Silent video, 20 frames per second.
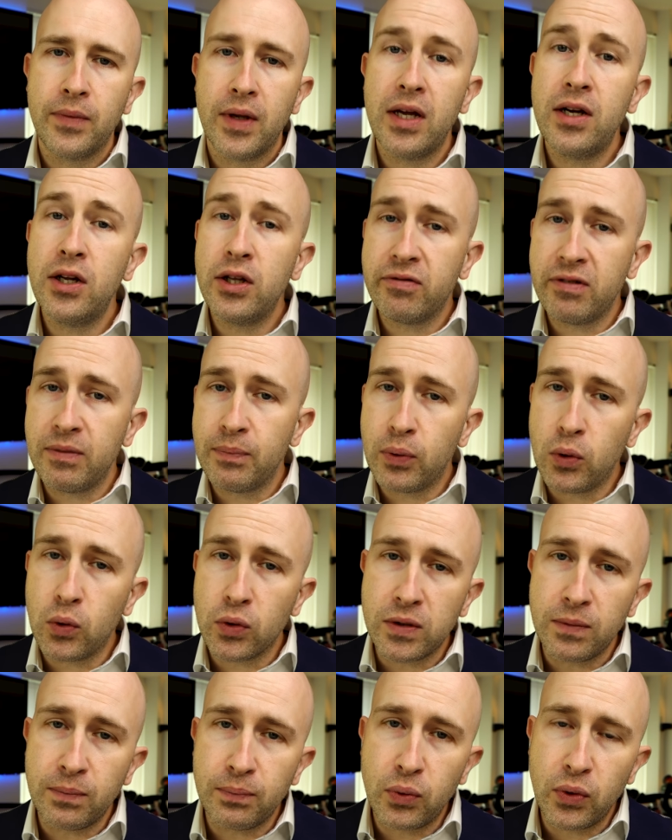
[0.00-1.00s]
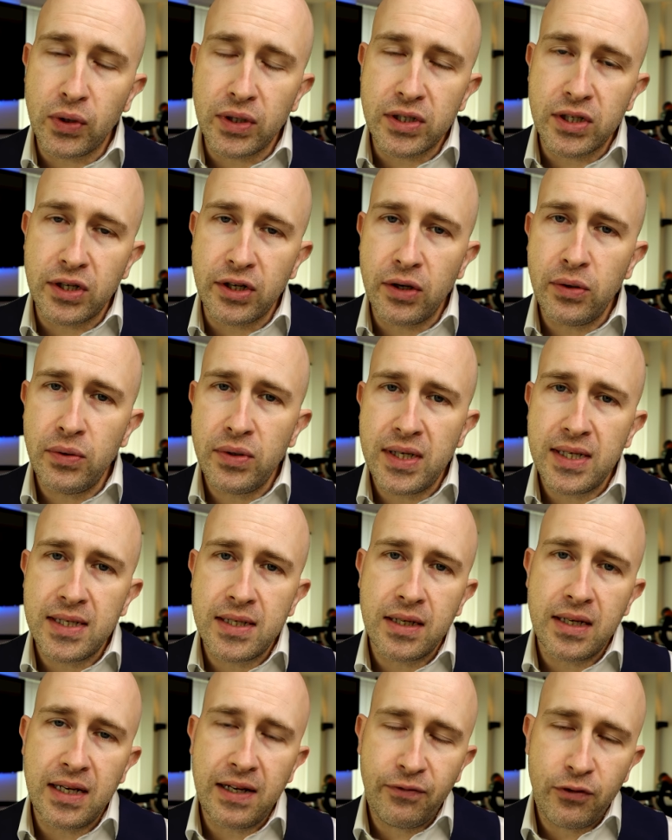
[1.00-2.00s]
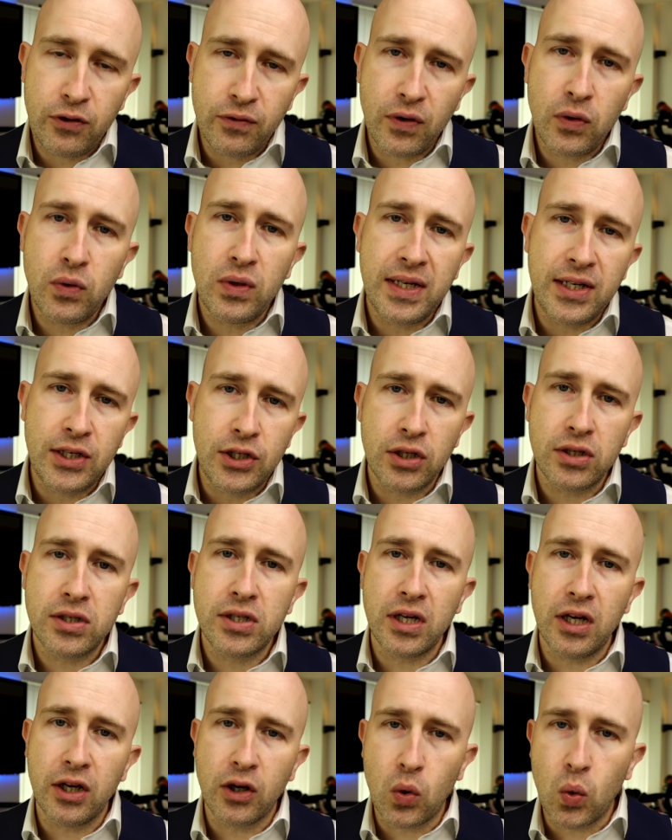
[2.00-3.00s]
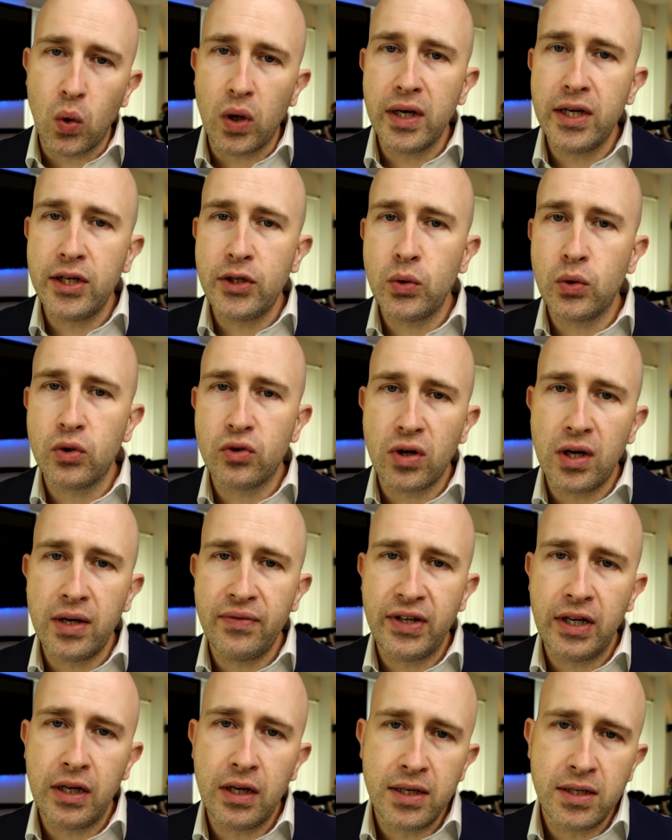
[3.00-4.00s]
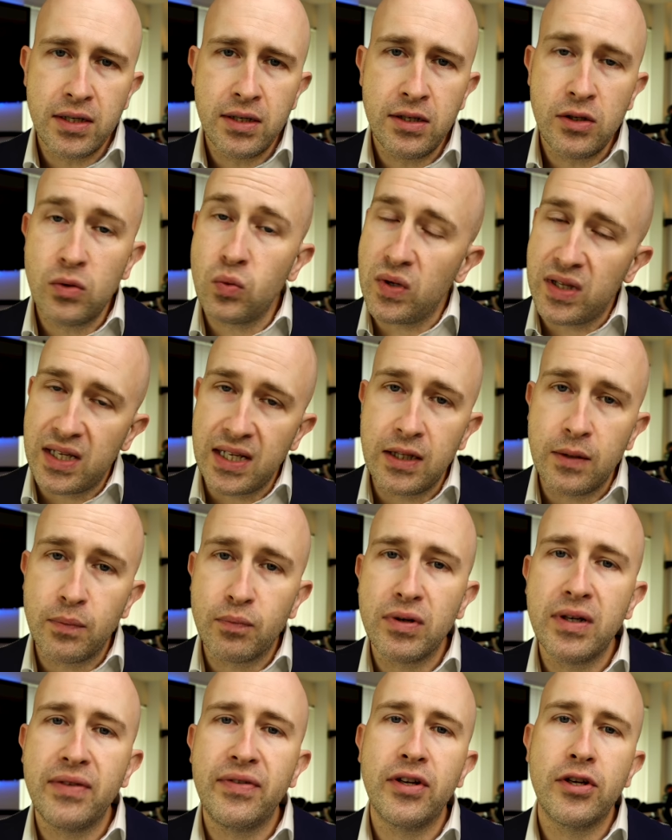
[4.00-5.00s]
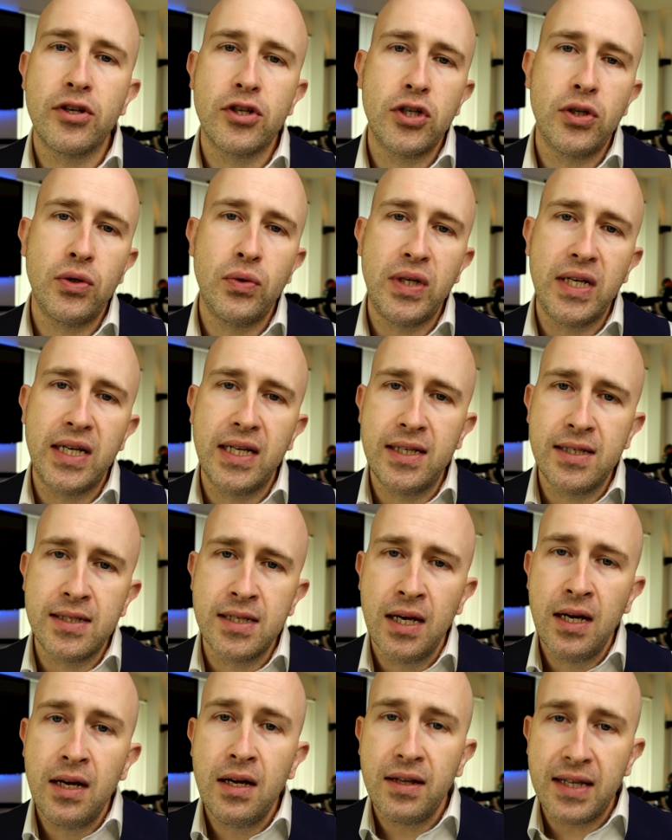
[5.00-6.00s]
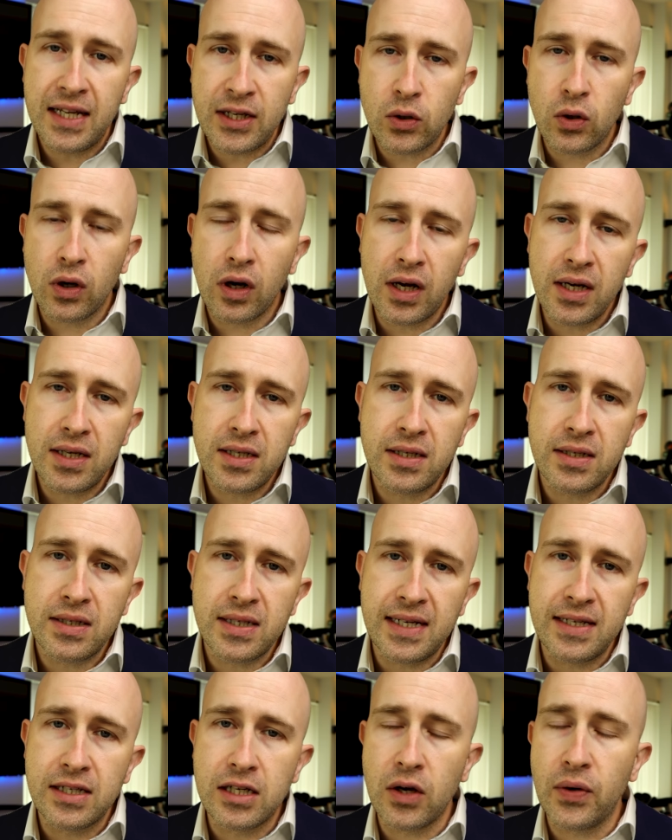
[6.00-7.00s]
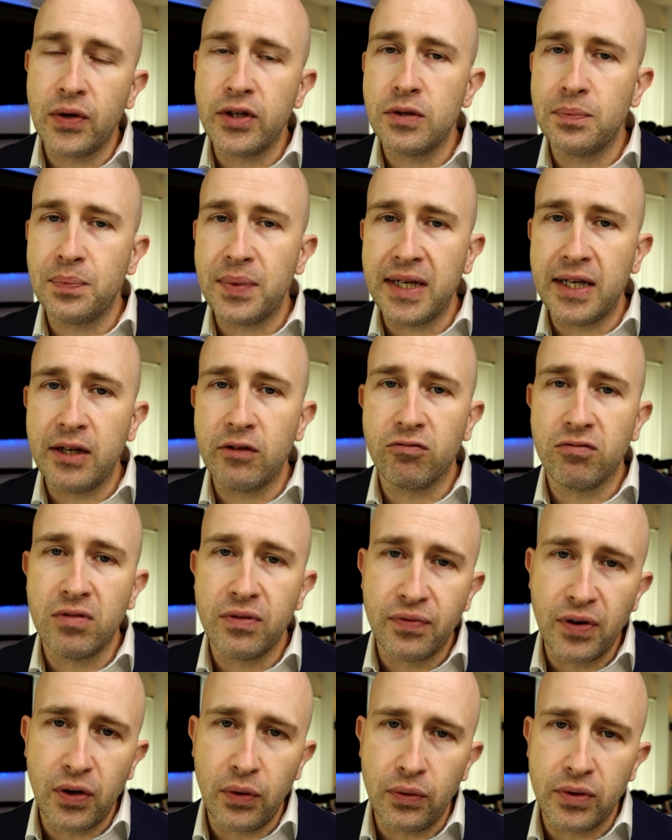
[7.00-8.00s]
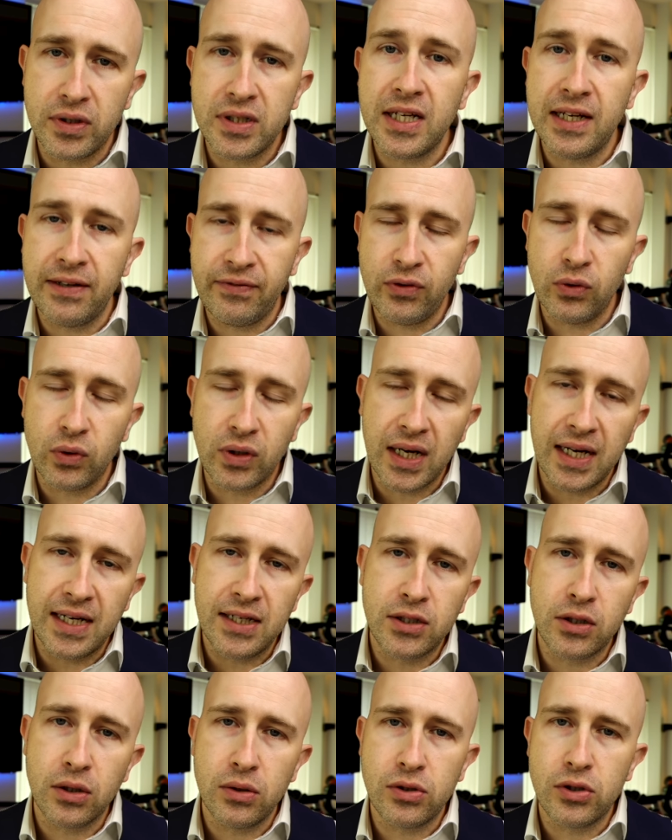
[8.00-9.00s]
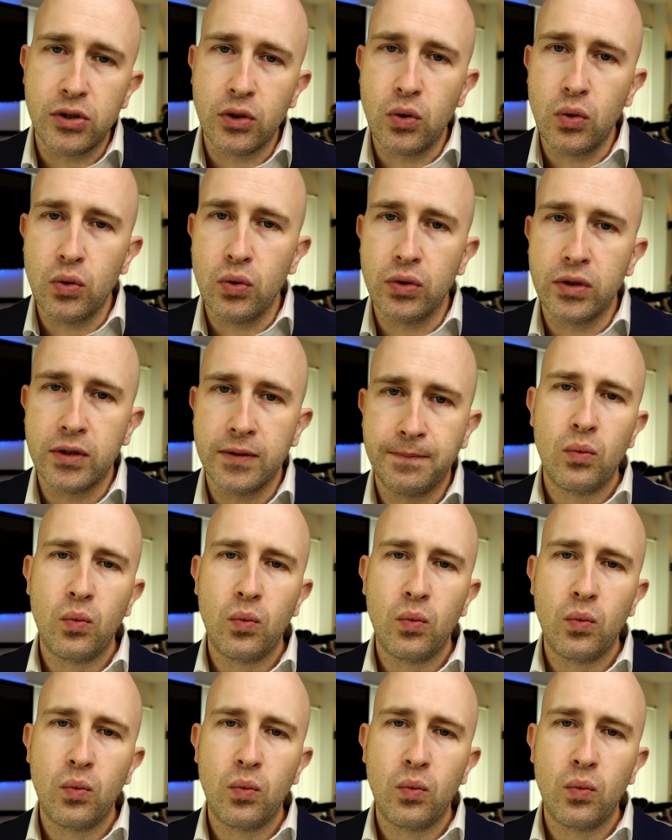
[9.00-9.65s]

Another important point to note is that if you've only just acquired your driving license within the previous 2 years, then your license is going to be revoked if your case goes to court.